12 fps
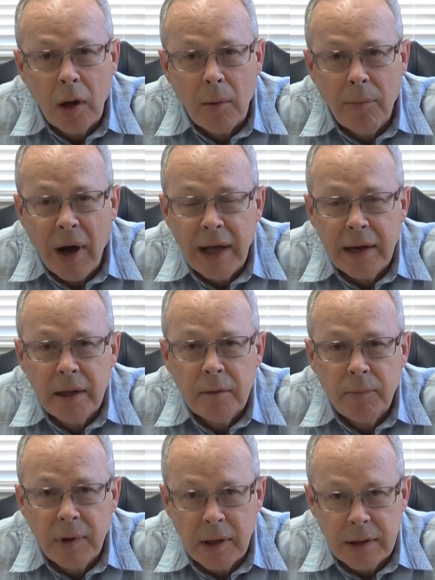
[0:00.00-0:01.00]

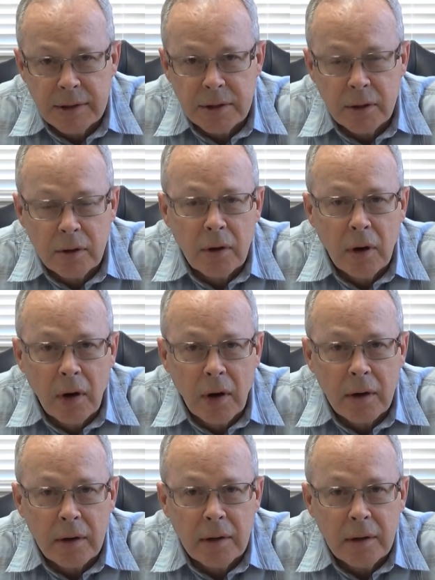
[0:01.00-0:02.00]
abiding peace in your
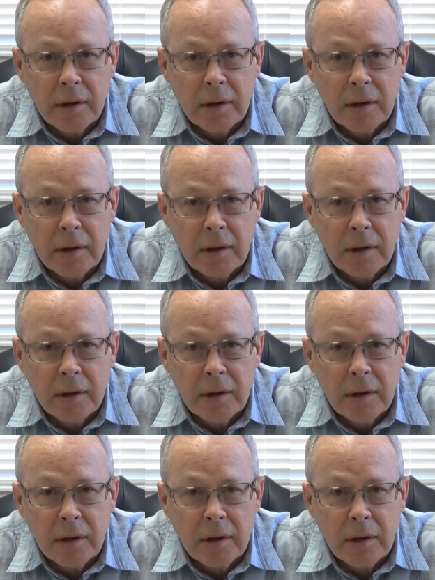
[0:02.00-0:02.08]
heart